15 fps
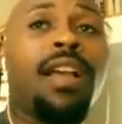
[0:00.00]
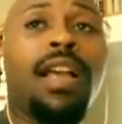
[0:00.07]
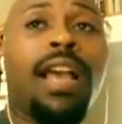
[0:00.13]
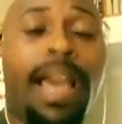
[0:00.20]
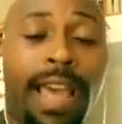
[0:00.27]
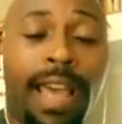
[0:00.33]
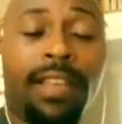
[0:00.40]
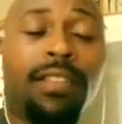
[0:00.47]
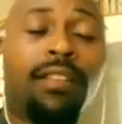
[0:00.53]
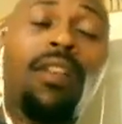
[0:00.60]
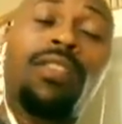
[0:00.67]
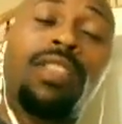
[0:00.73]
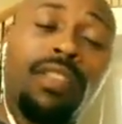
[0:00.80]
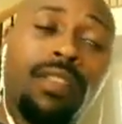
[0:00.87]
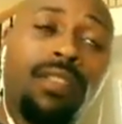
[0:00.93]
has
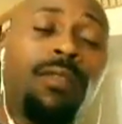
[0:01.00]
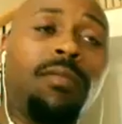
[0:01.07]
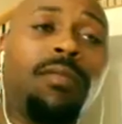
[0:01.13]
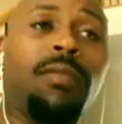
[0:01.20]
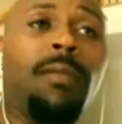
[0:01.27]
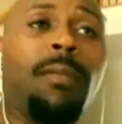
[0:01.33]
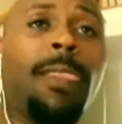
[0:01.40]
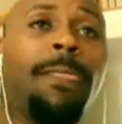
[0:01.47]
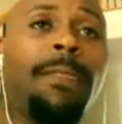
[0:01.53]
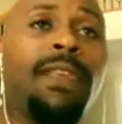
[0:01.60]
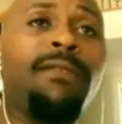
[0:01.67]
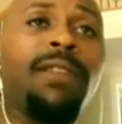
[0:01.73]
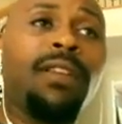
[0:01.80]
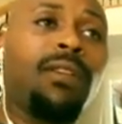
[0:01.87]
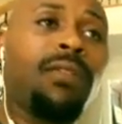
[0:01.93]
autism,
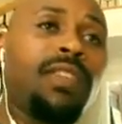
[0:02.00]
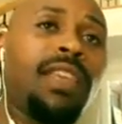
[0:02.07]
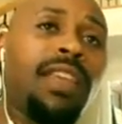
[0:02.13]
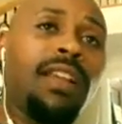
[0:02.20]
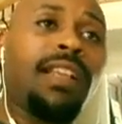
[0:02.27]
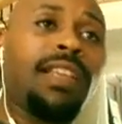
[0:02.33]
even though their